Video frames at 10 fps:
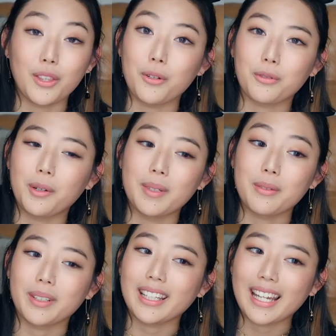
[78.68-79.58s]
Those Romans
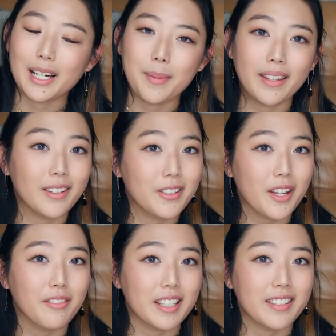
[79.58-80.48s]
really care about their
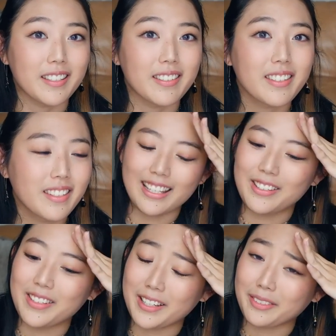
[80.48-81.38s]
suffixes. And
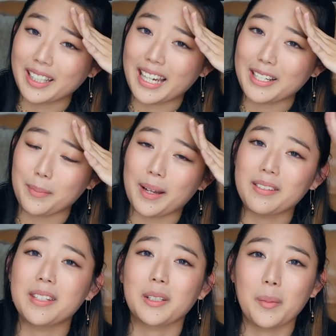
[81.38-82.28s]
Suzanne really cares about
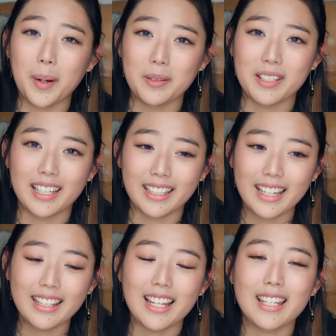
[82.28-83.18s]
signal posting
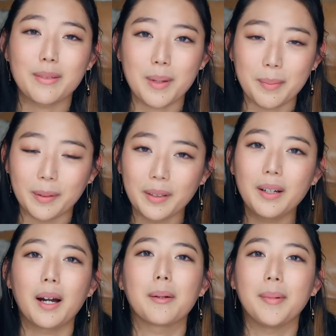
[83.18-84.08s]
that these people
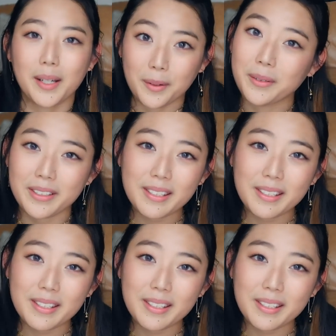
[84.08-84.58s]
are buttholes.